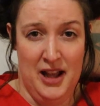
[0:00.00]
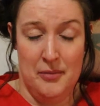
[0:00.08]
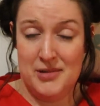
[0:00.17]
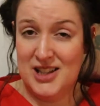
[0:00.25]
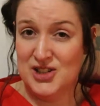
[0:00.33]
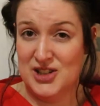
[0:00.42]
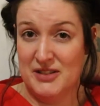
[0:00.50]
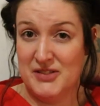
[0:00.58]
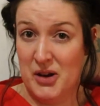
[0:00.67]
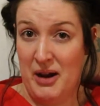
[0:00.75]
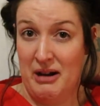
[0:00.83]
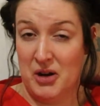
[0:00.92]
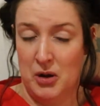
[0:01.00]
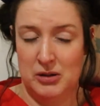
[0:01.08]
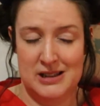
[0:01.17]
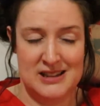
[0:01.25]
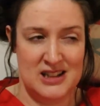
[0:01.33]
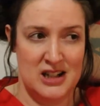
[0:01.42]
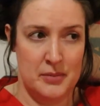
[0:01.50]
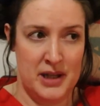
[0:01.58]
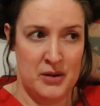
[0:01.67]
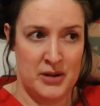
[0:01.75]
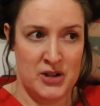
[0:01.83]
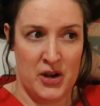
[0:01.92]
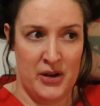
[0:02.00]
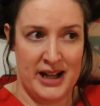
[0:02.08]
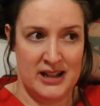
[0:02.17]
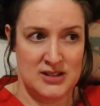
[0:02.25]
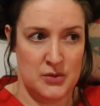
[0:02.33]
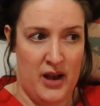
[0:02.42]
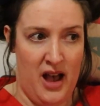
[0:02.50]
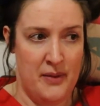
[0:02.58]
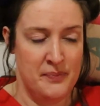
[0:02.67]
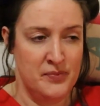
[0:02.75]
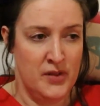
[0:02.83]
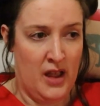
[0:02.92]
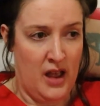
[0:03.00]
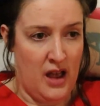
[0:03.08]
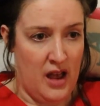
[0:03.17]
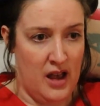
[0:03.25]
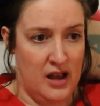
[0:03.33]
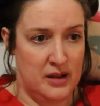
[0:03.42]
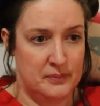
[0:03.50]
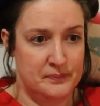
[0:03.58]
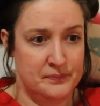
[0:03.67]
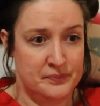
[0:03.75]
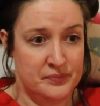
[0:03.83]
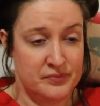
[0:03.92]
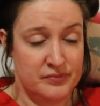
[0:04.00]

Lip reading: Plus you never know how cold it's going to be when you're going elsewhere. And